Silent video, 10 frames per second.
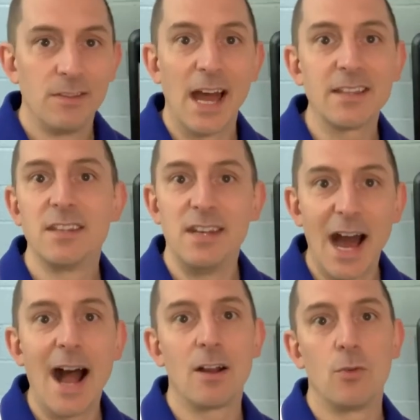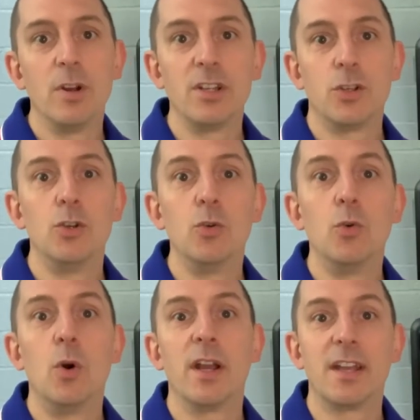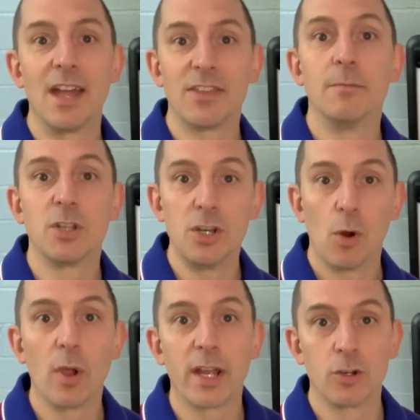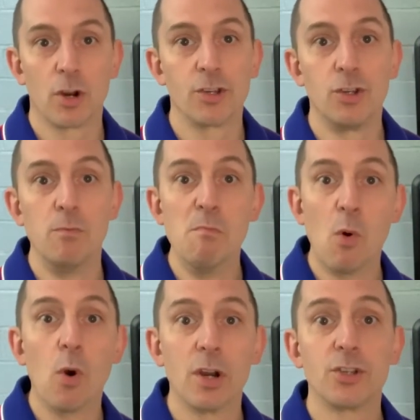That's not going to get them to know, like, and trust you more.